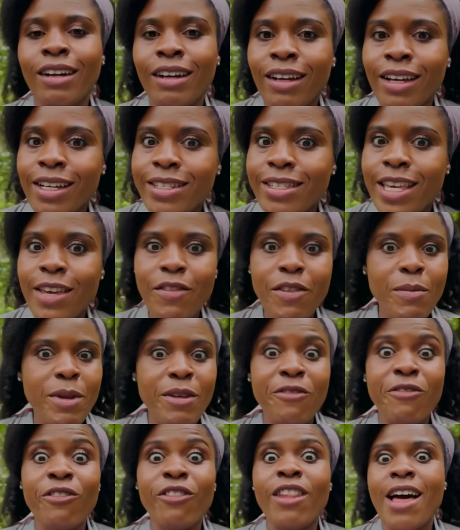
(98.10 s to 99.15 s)
It's giving me
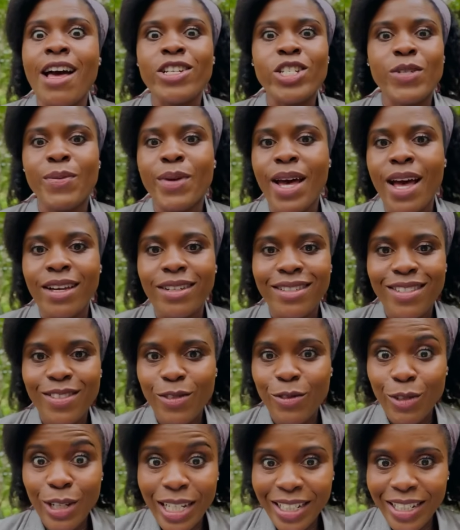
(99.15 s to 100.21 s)
flashbacks,
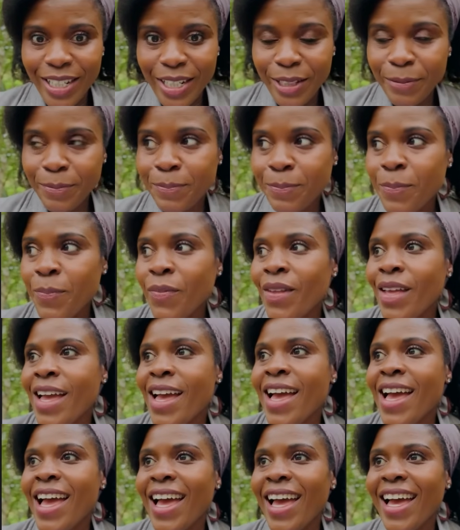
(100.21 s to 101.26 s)
really.
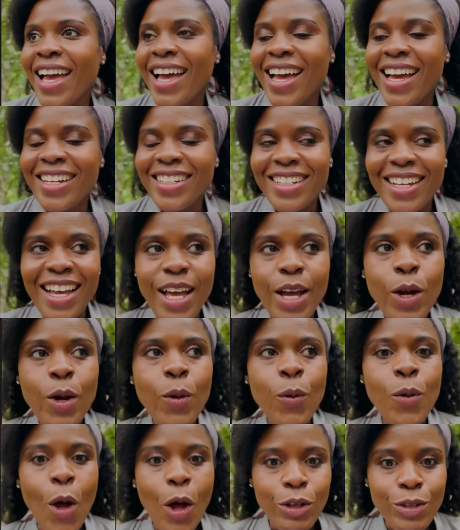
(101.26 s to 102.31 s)
And
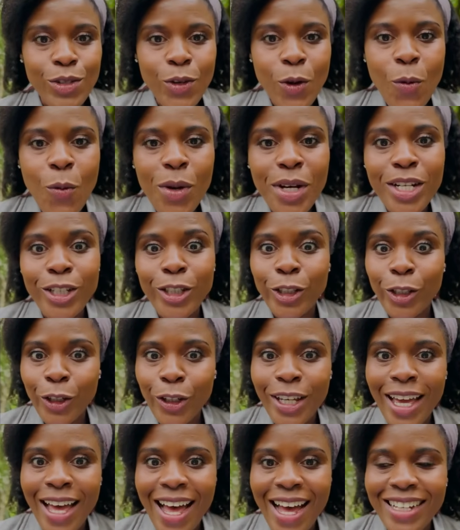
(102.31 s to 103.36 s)
we also want to
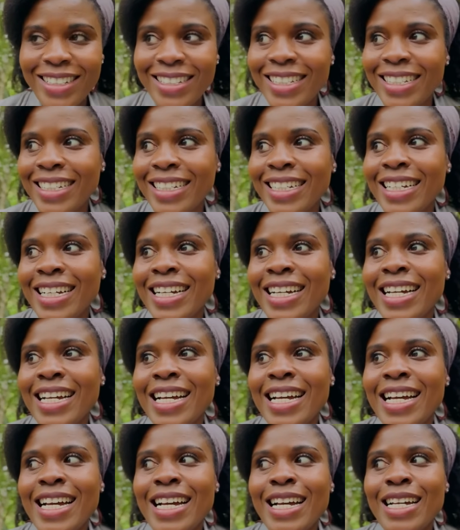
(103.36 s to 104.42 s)
look at
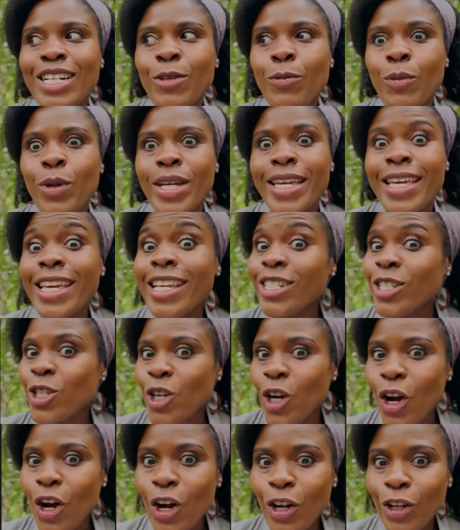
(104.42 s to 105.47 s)
King
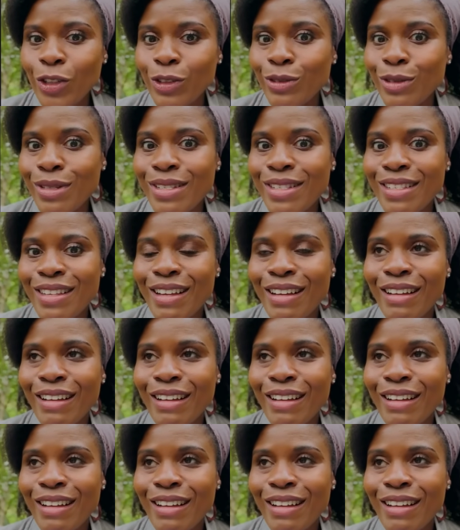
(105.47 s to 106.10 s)
Charles